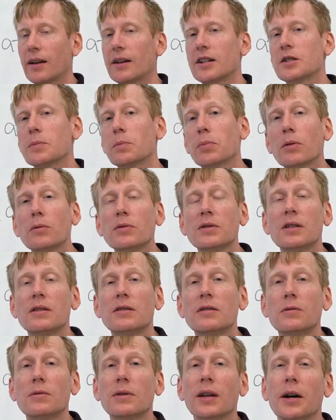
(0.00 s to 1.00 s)
Suppose
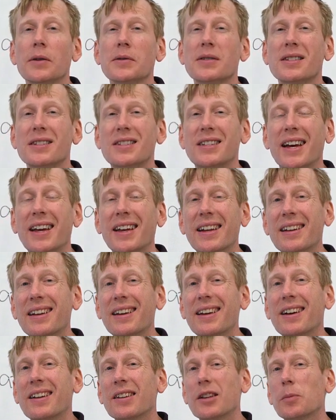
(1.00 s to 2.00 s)
in
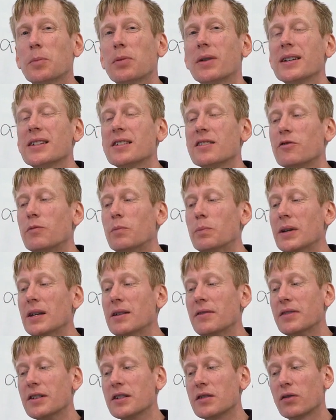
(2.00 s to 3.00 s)
2010, the price of
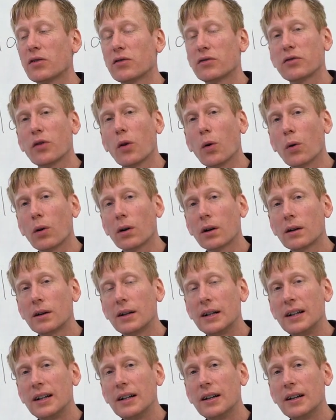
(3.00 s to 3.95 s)
beef is 4,